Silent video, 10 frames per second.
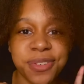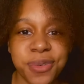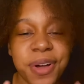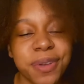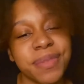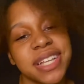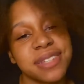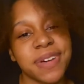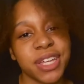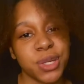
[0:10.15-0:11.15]
Welcome back
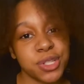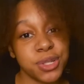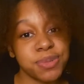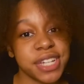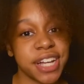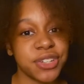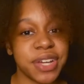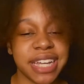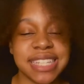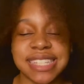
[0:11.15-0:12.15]
to my YouTube channel,
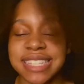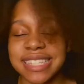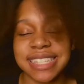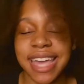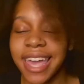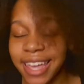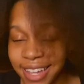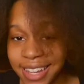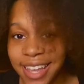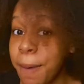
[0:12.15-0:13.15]
and
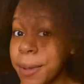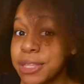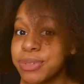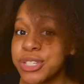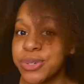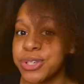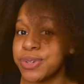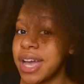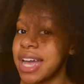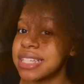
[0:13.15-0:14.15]
today I'm going to be showing you
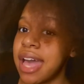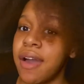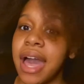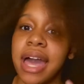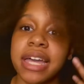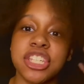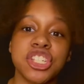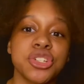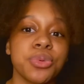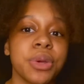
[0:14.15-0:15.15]
guys how I
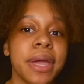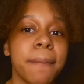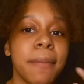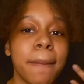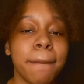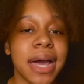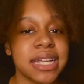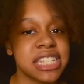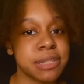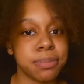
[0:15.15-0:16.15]
trim my
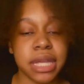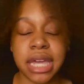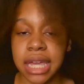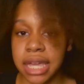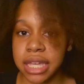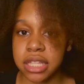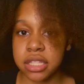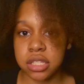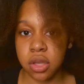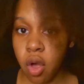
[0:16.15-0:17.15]
split
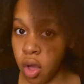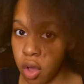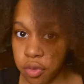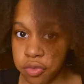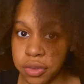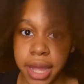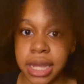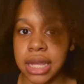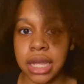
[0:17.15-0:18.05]
ends off, like